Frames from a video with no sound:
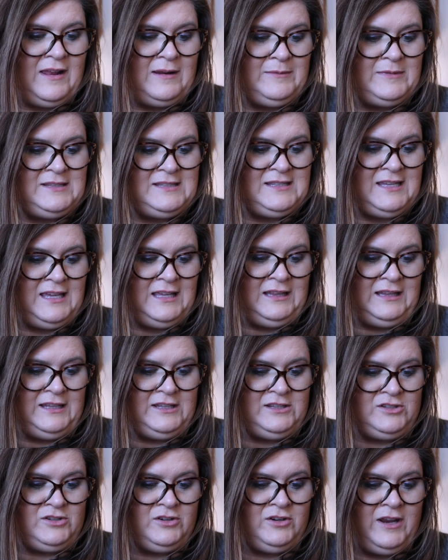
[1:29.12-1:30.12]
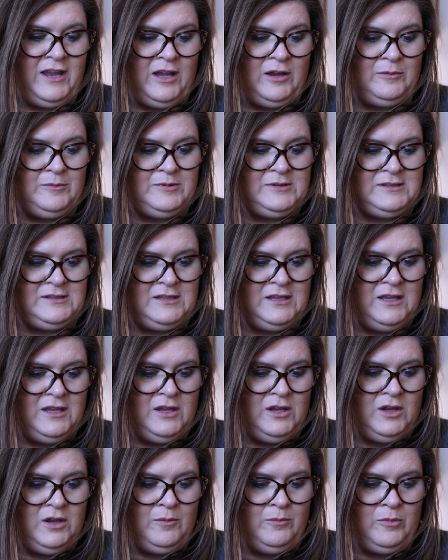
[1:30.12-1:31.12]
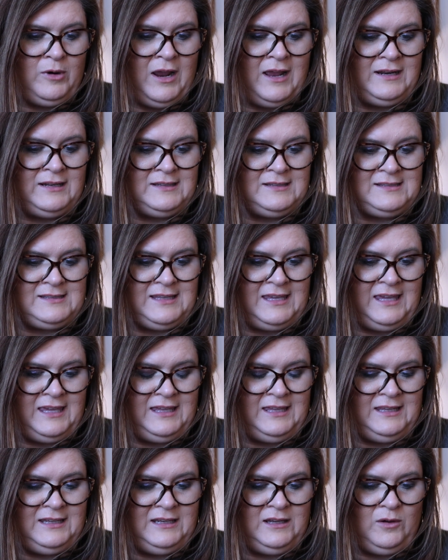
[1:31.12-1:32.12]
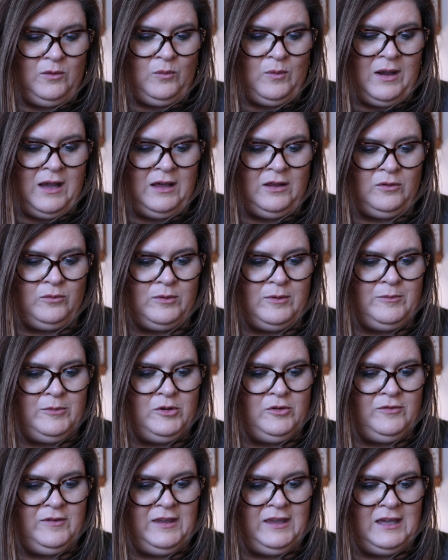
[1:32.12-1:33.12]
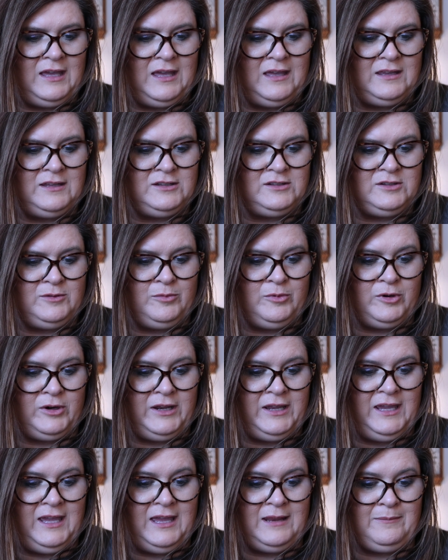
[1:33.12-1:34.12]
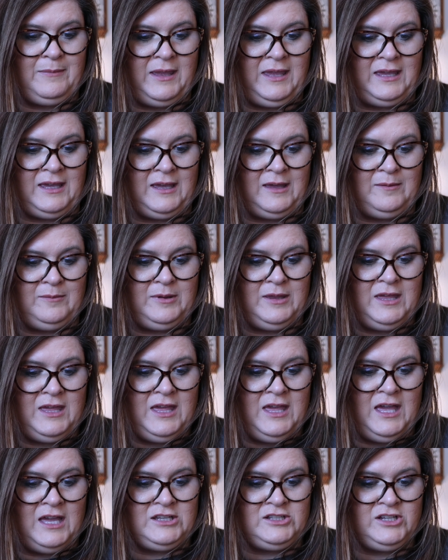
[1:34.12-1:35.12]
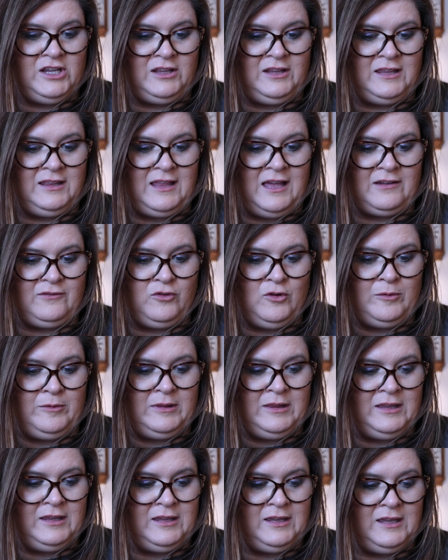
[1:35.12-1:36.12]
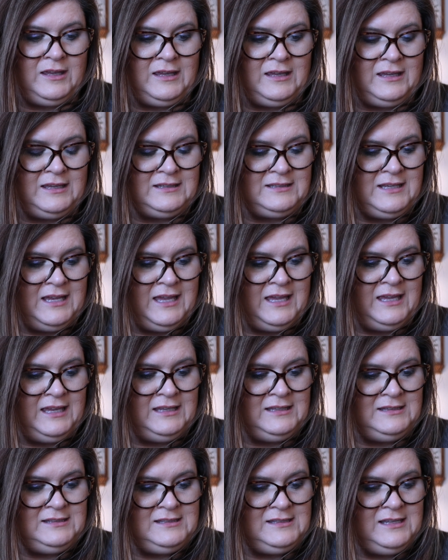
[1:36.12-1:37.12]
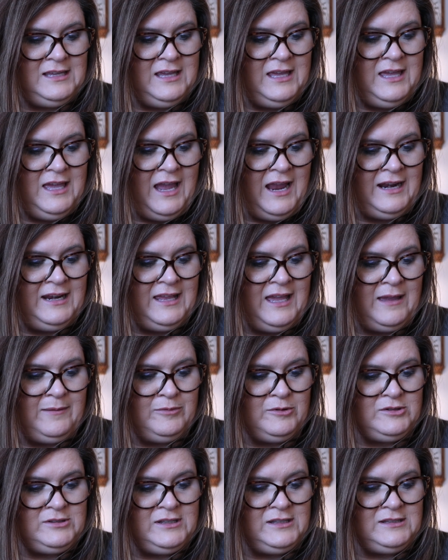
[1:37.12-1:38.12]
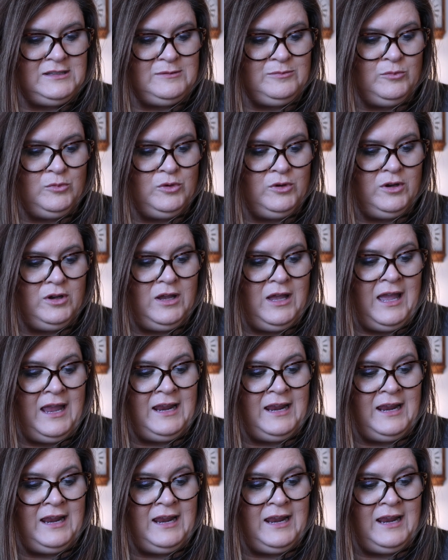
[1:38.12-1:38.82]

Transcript: vitamin C cleanser. Helps brighten skin while removing debris and makeup. A jelly-like formula contains 88%